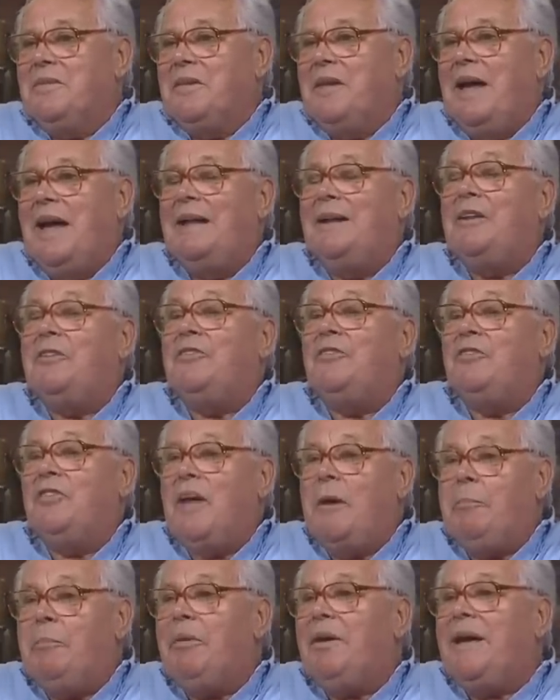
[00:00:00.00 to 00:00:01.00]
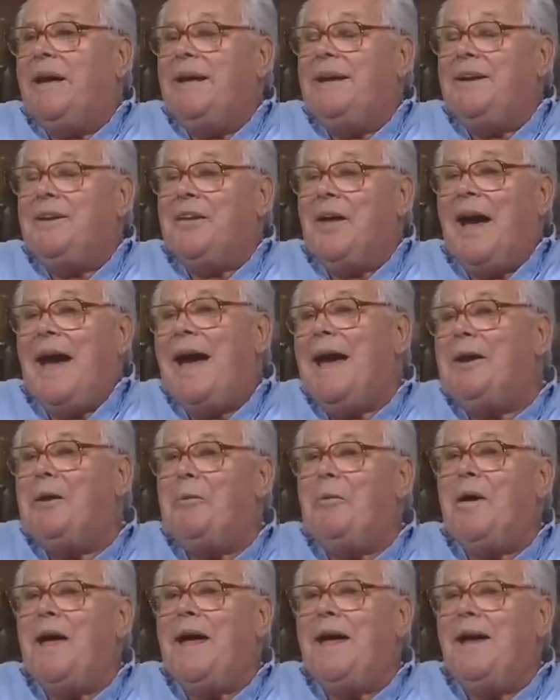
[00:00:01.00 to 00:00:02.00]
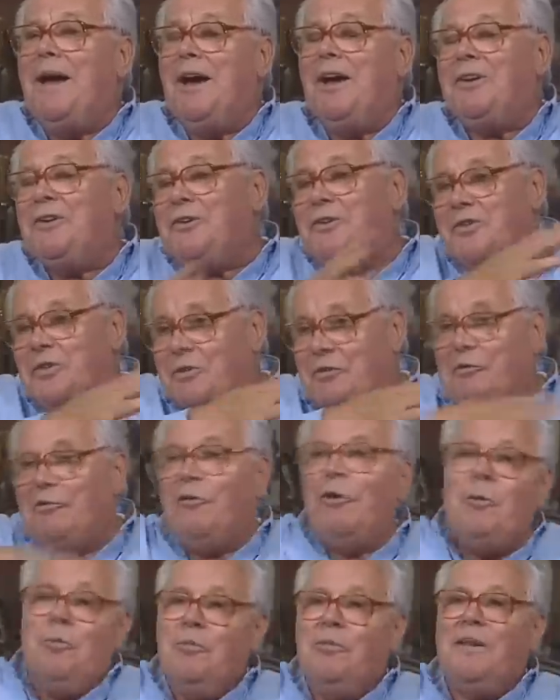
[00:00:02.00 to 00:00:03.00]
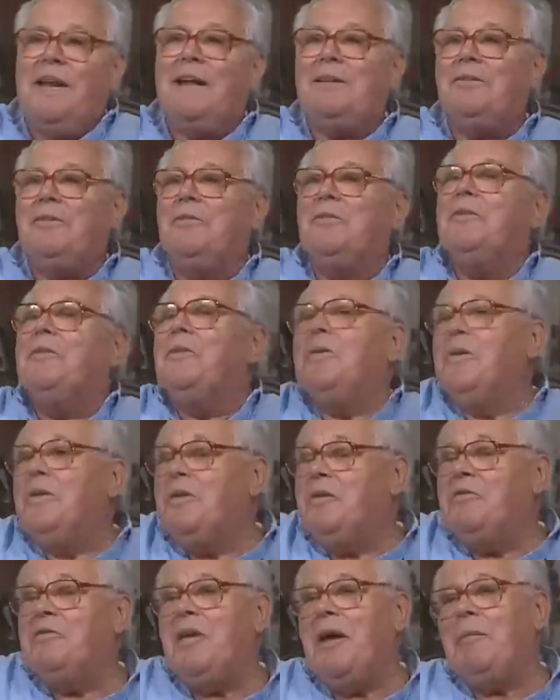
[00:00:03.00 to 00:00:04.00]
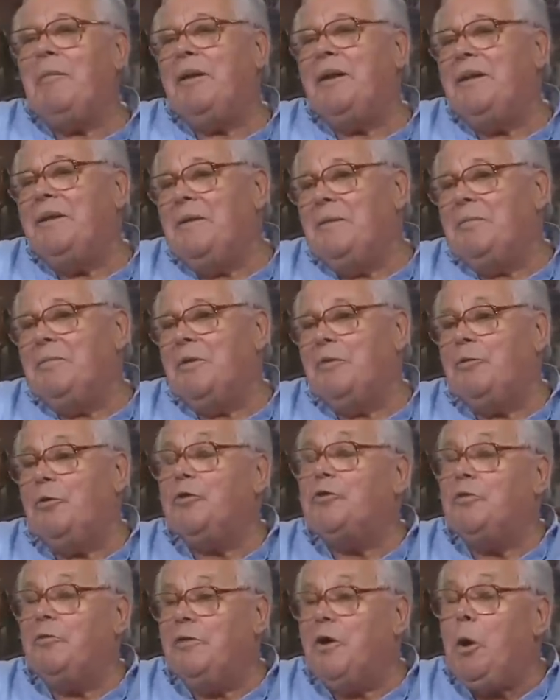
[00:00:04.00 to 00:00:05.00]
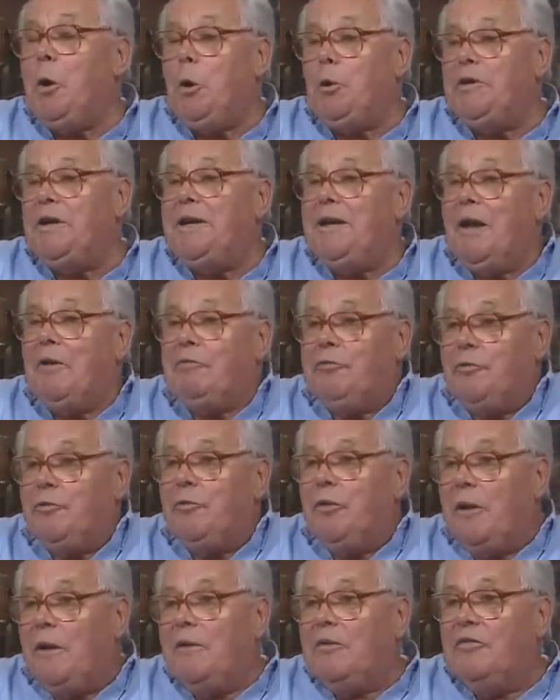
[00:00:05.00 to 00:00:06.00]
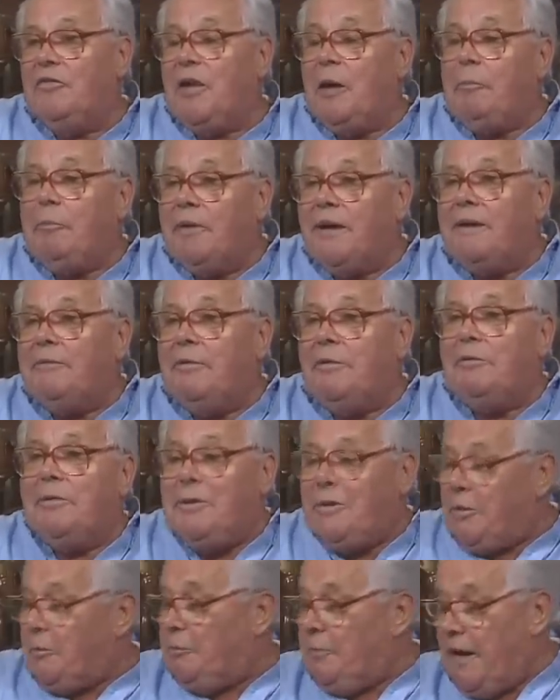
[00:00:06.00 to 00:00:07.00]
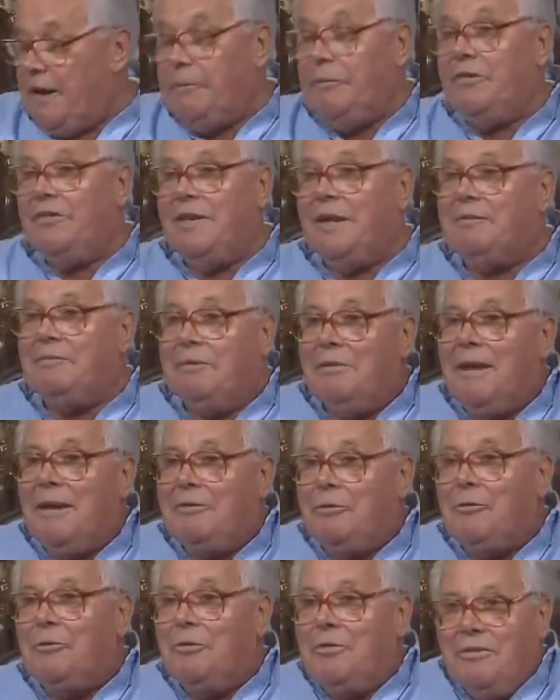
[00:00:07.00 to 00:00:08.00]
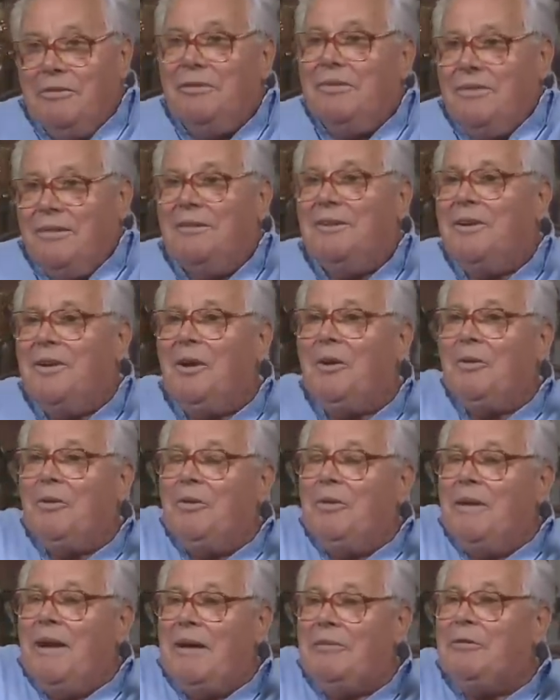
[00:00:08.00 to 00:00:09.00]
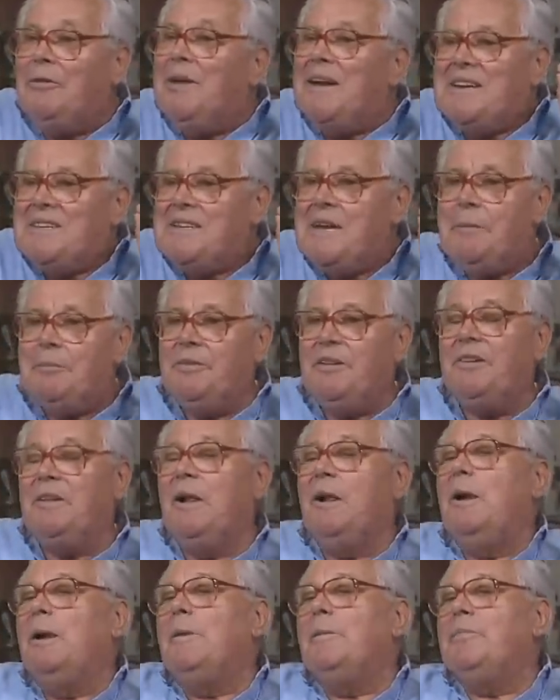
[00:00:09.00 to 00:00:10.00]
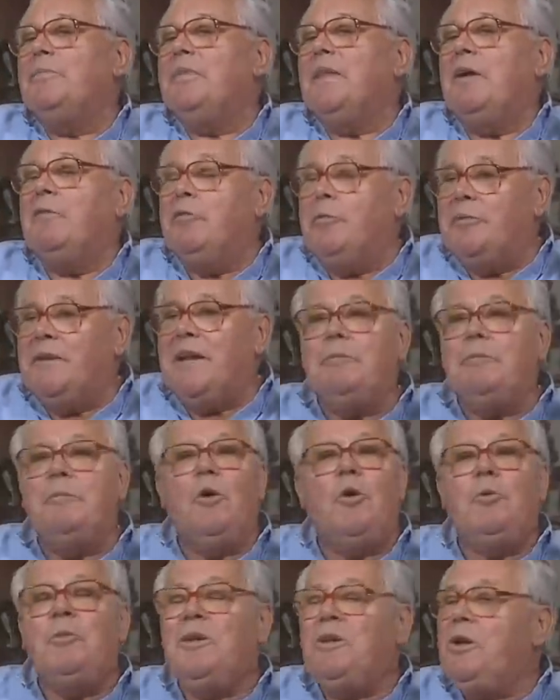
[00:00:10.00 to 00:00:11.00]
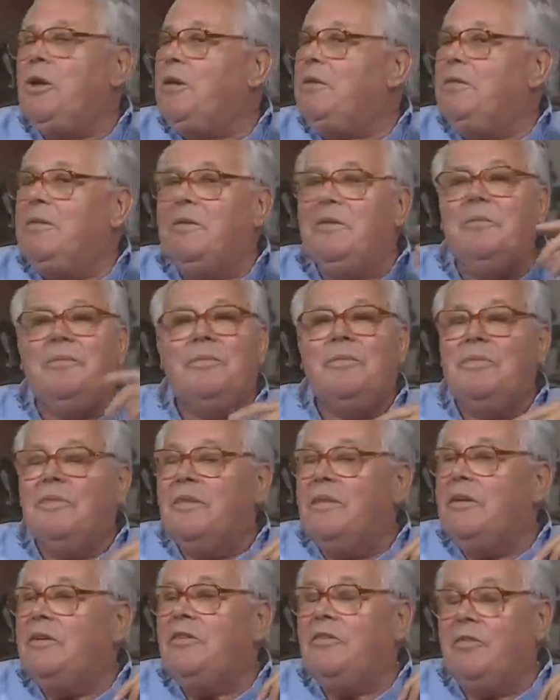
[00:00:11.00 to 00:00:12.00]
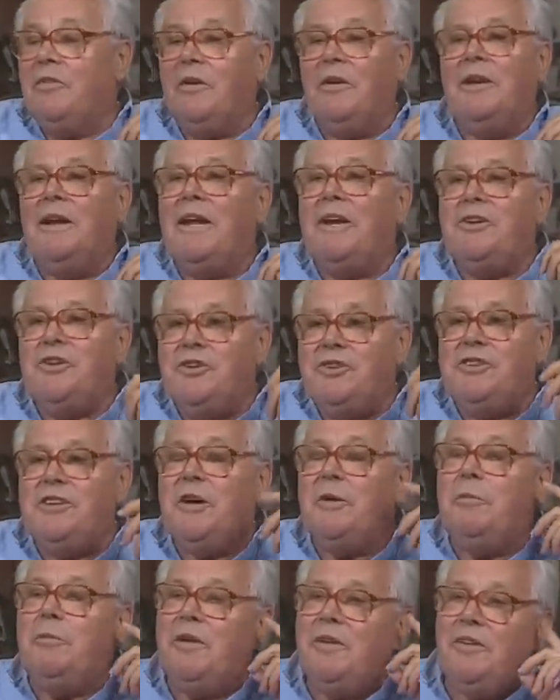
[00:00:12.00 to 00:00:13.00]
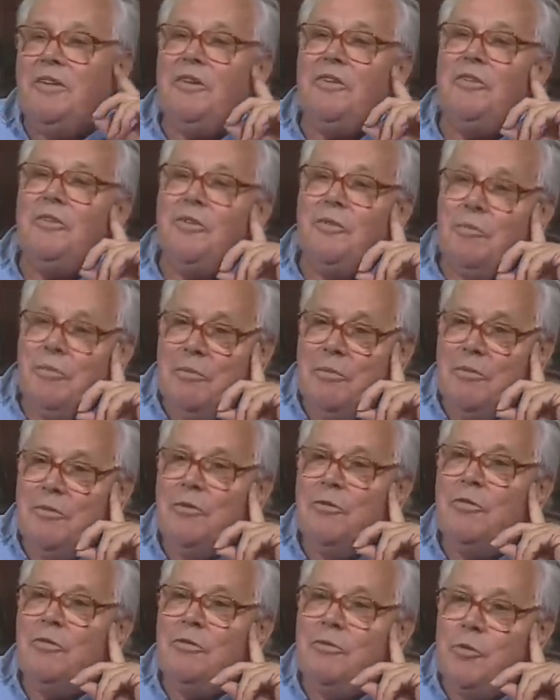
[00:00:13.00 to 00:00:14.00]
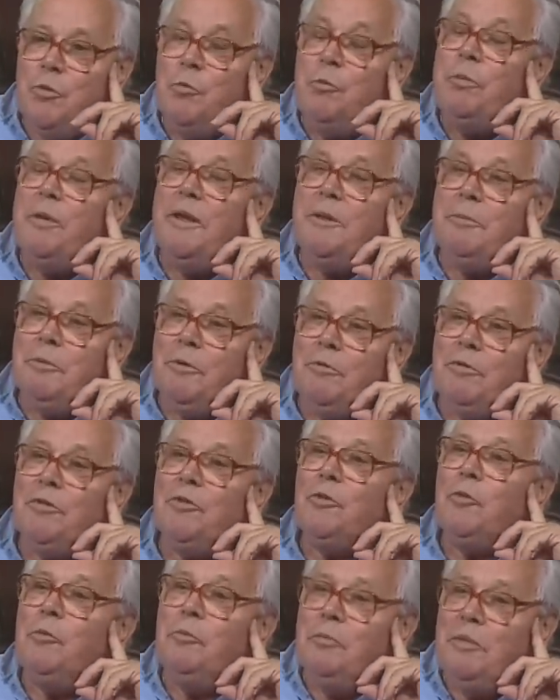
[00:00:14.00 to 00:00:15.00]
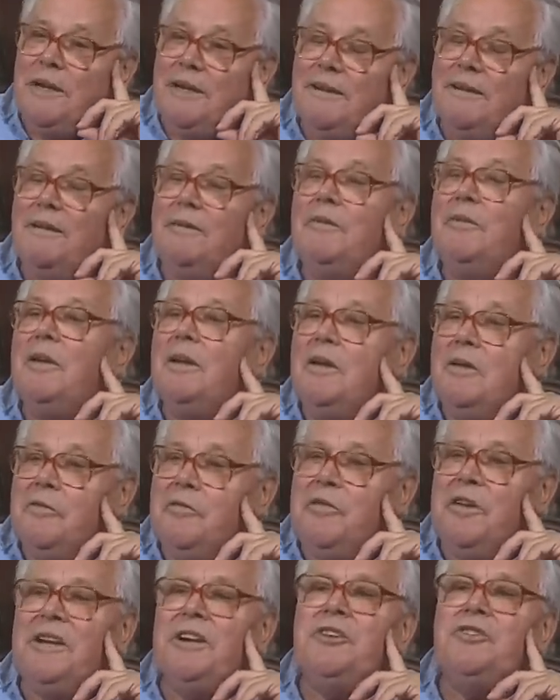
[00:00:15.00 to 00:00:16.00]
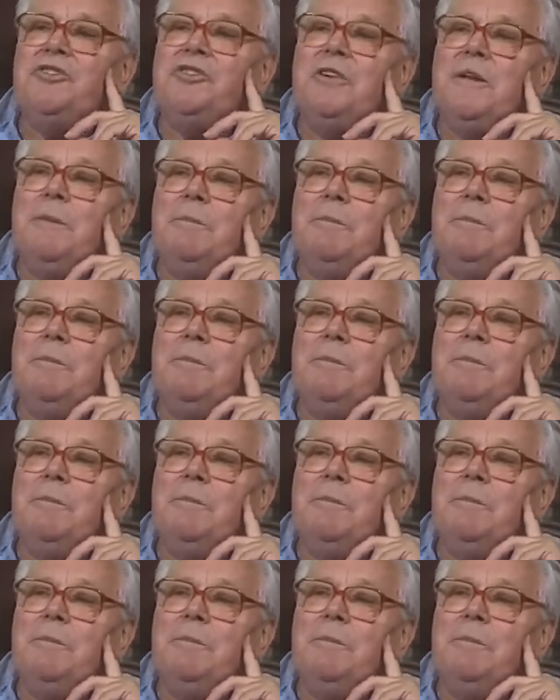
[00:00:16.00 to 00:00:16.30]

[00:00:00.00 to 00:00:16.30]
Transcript: And it separated right away us from that family. Of course, we were old enough to separate. We were not babies that we had to, you know, had to accept it. And from moment on, this relationship with these two people was completely finished.